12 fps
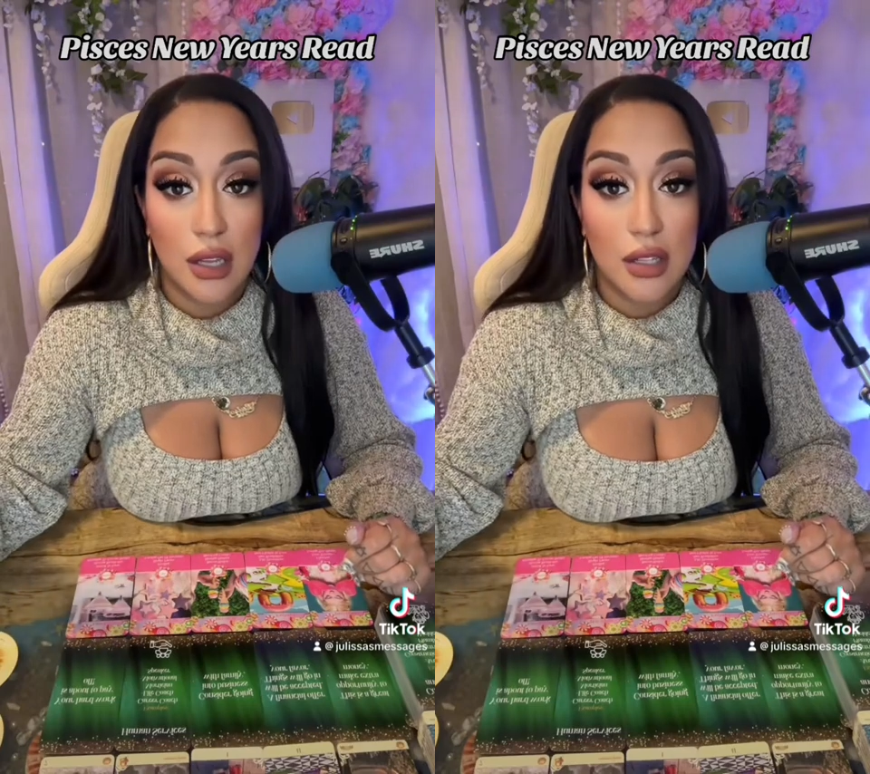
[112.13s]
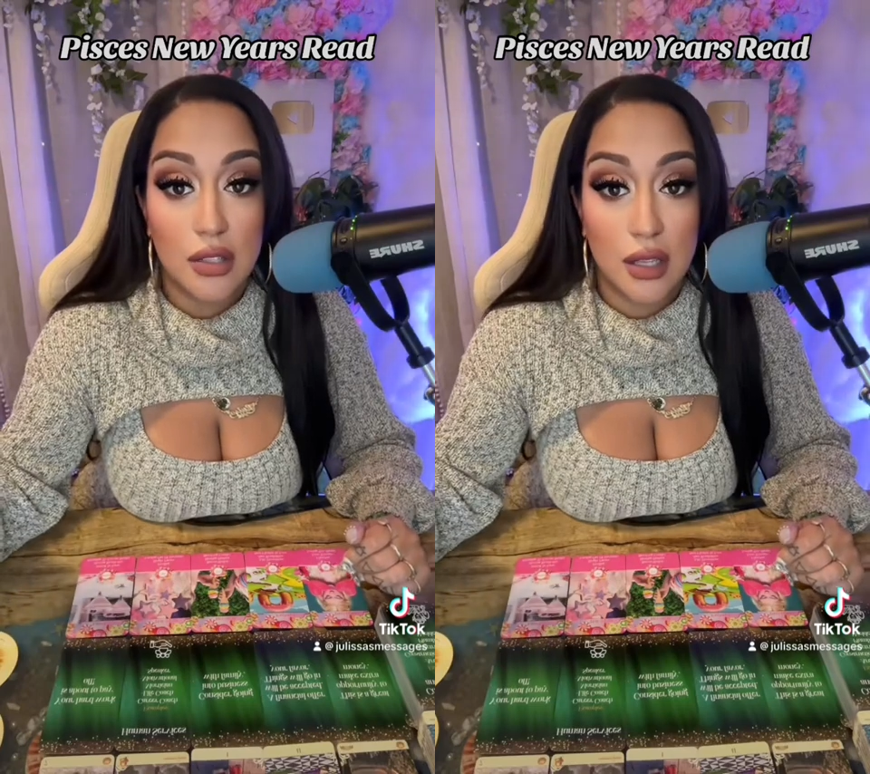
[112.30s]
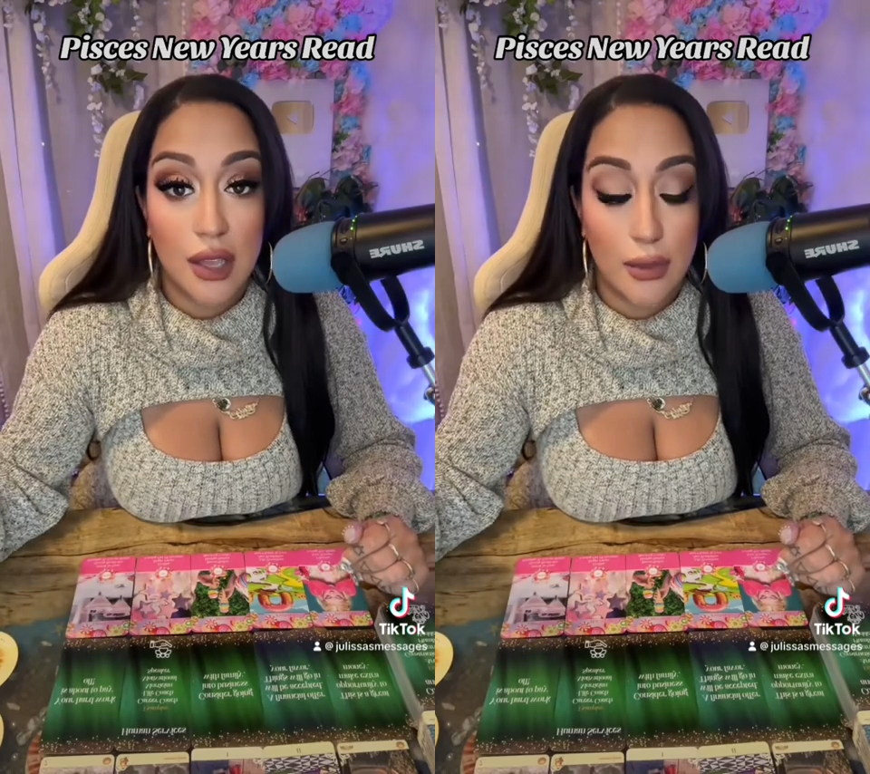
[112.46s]

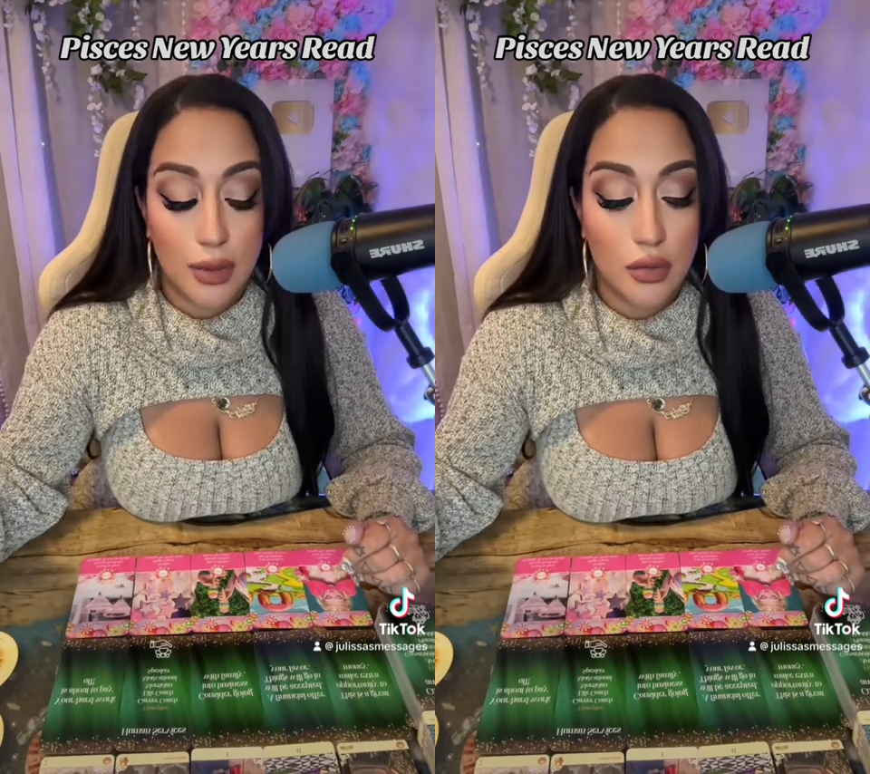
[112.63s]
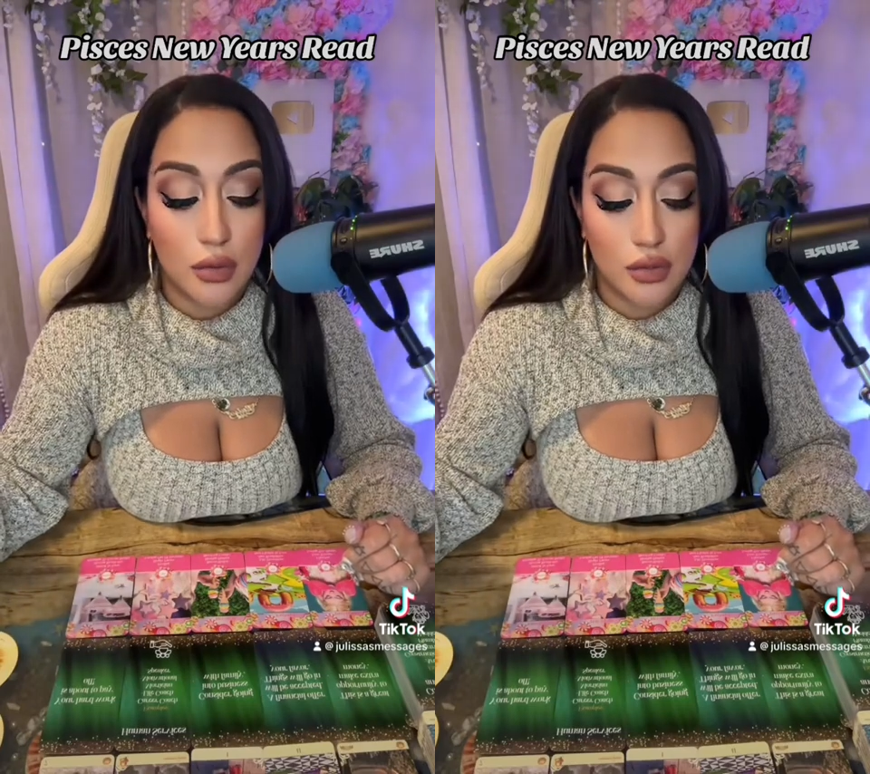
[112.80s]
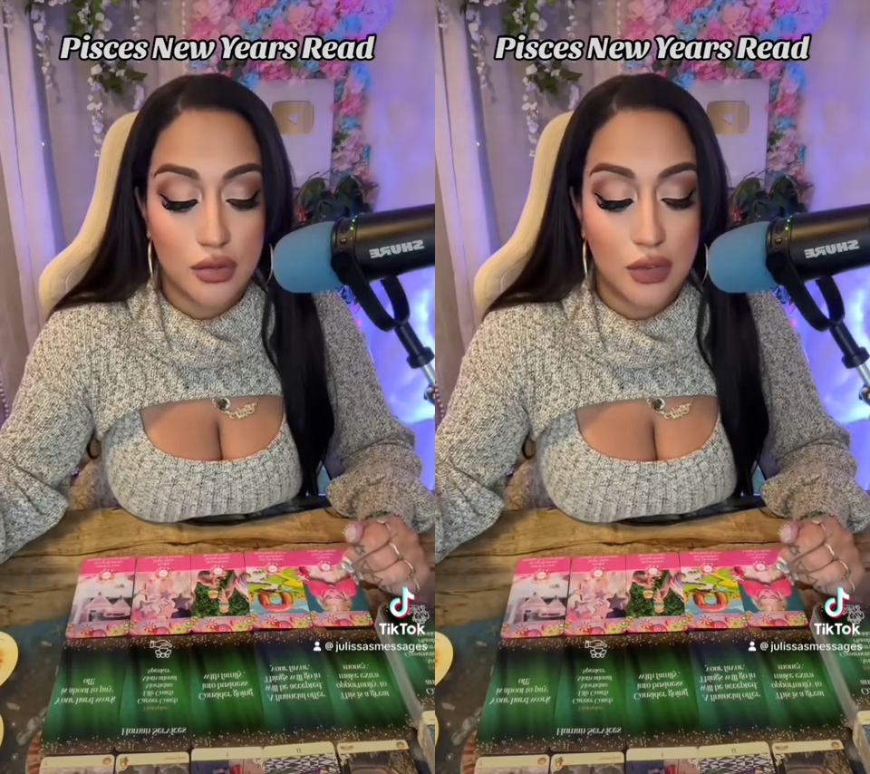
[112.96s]
to
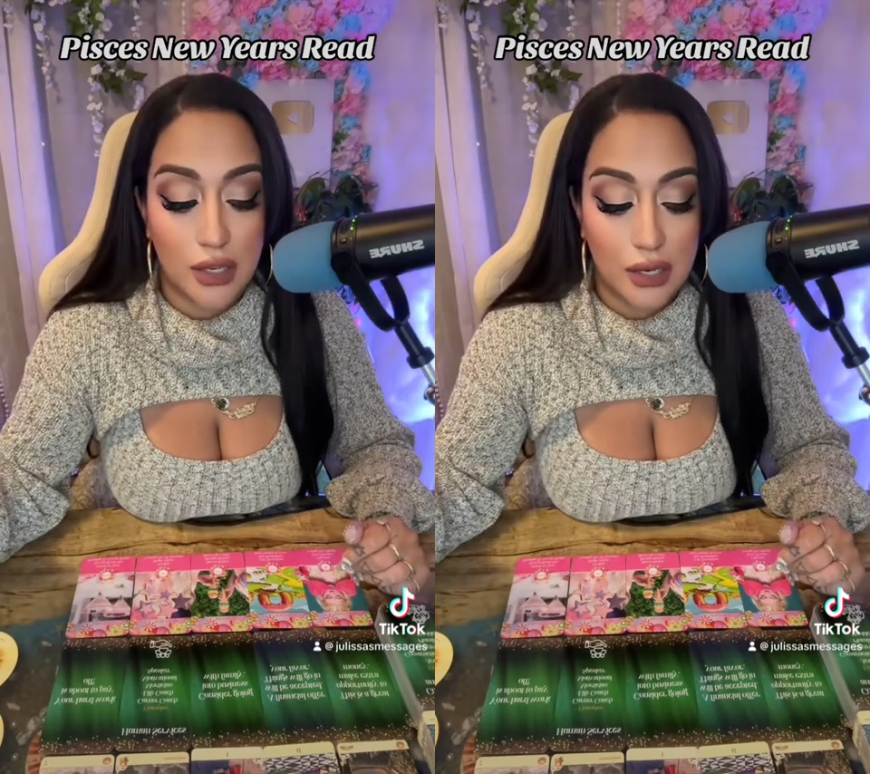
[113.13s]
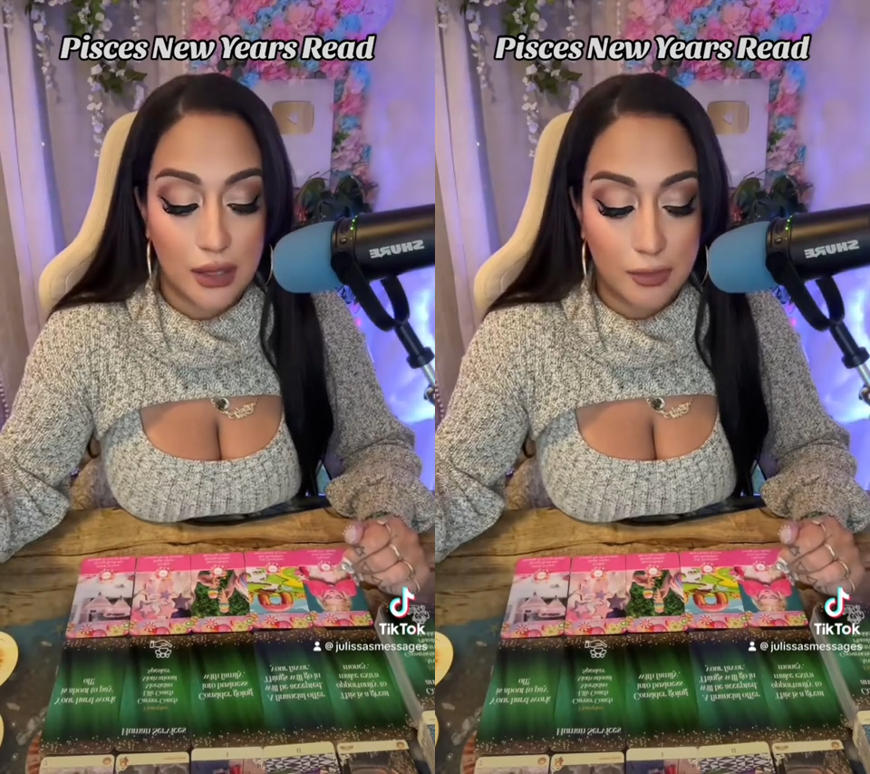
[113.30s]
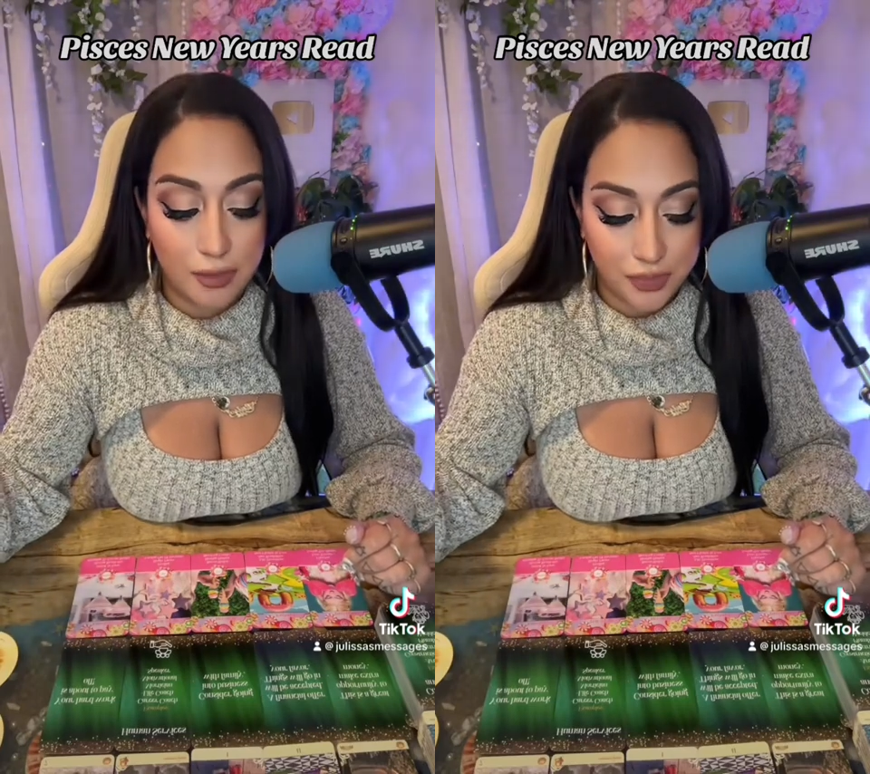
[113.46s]
Capricorn's reading.